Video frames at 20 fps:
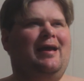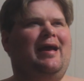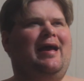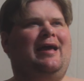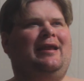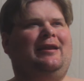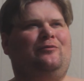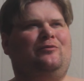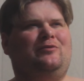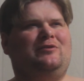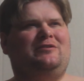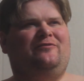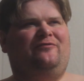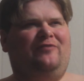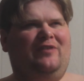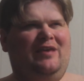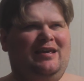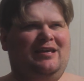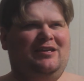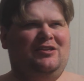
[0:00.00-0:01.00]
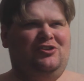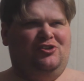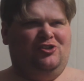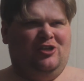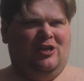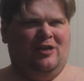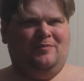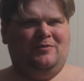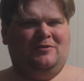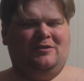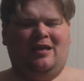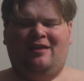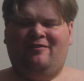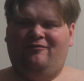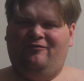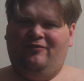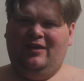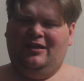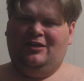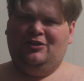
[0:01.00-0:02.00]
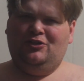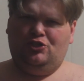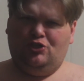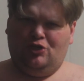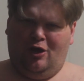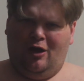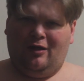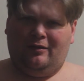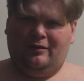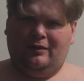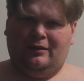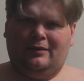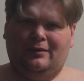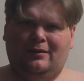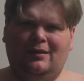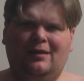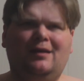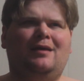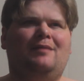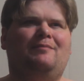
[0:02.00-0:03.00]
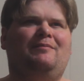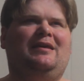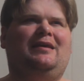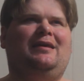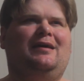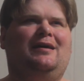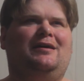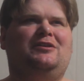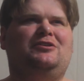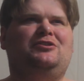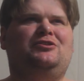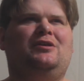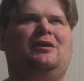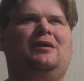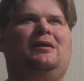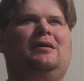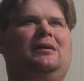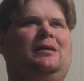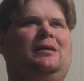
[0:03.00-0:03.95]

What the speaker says: and it was vegan chips and vegan chocolate, because